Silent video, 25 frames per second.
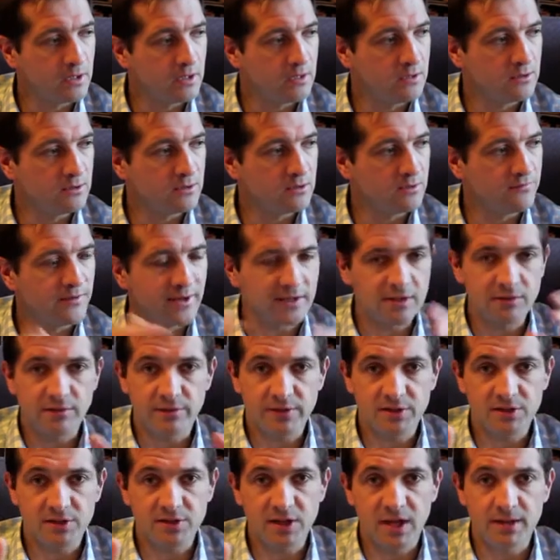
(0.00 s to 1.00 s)
It's effectively
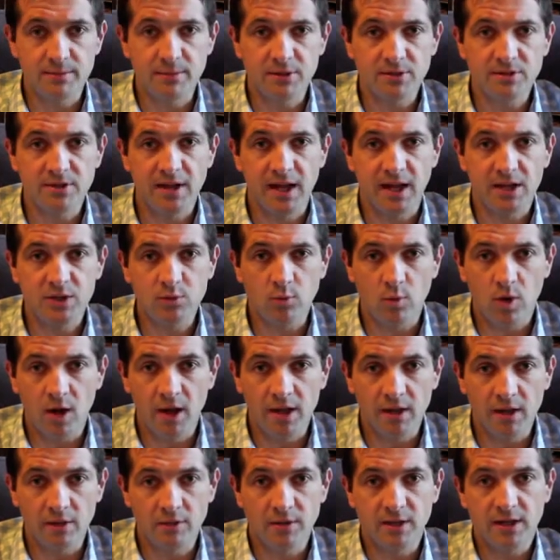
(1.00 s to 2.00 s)
the same as the
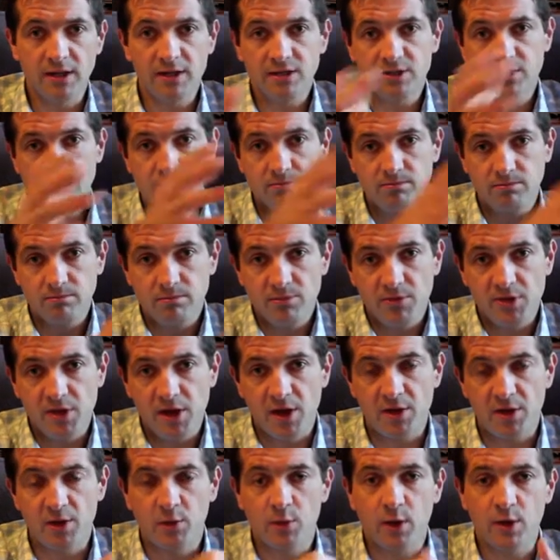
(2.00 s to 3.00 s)
XY, only it's the
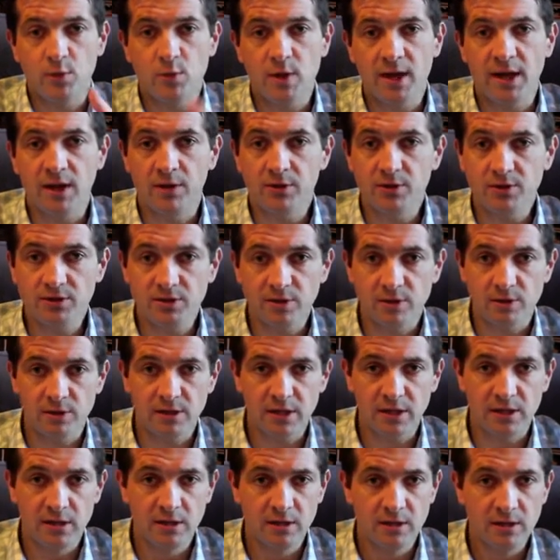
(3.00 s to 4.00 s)
other way around. So
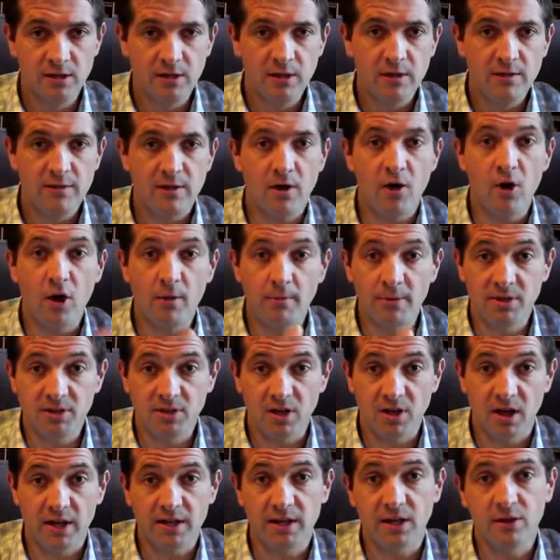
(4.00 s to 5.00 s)
the
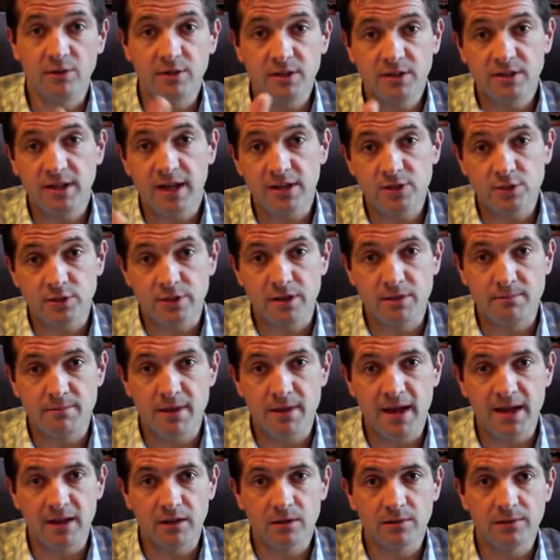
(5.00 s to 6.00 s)
homozygote is actually the
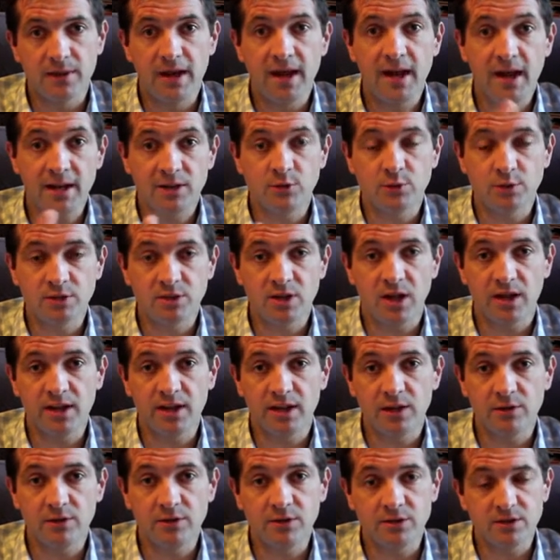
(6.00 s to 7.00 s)
male and the
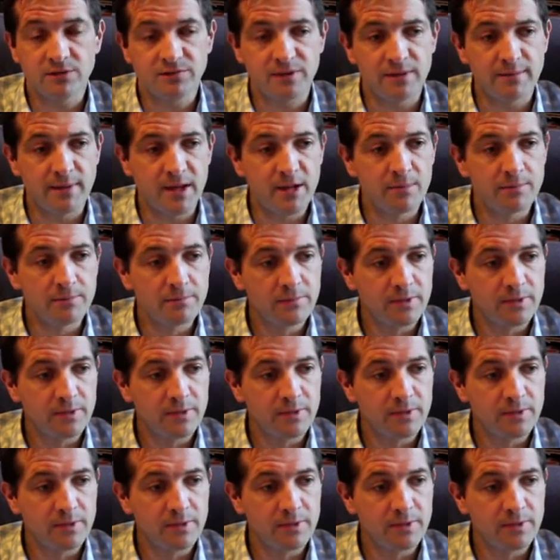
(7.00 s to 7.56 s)
heterozygote is the female.